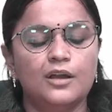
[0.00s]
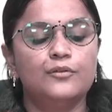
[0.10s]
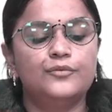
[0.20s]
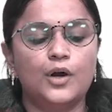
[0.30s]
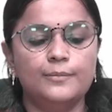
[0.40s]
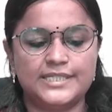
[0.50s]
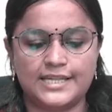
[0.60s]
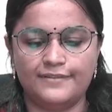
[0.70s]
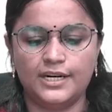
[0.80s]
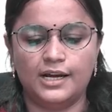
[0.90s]
From
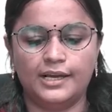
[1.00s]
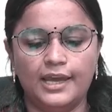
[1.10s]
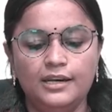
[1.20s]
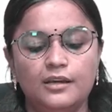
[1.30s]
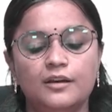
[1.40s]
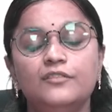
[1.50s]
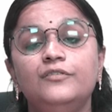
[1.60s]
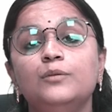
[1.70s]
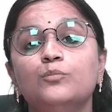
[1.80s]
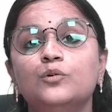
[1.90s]
7 again,
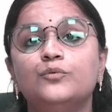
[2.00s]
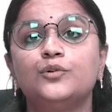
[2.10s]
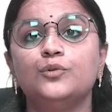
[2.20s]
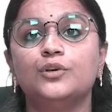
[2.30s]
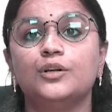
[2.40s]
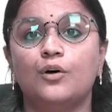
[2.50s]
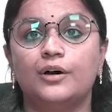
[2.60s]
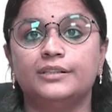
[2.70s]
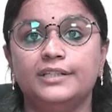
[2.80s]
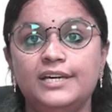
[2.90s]
we move to the
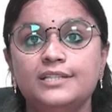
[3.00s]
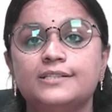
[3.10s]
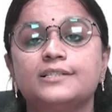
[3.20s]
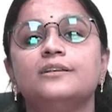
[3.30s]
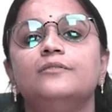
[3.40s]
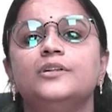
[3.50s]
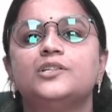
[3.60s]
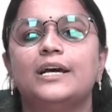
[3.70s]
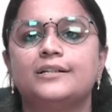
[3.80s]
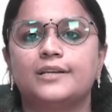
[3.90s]
northeast, which
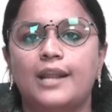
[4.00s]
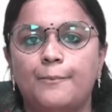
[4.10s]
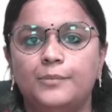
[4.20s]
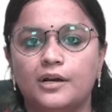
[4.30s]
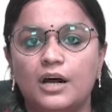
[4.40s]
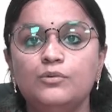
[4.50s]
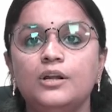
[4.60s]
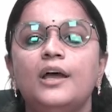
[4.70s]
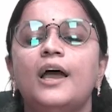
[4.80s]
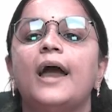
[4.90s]
gets wrapped around
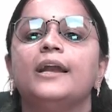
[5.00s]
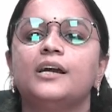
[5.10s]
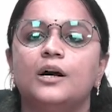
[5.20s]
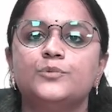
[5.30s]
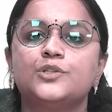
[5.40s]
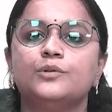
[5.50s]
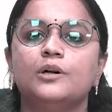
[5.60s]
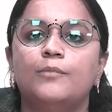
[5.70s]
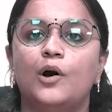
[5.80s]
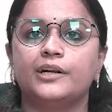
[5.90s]
and comes to the
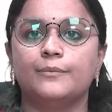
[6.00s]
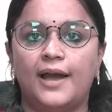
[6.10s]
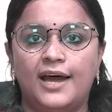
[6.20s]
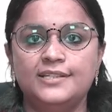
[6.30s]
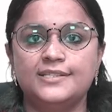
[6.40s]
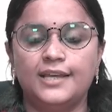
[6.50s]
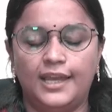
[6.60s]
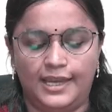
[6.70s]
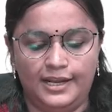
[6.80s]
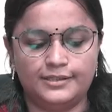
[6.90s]
bottom as
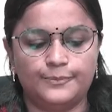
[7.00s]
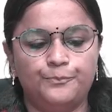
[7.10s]
8.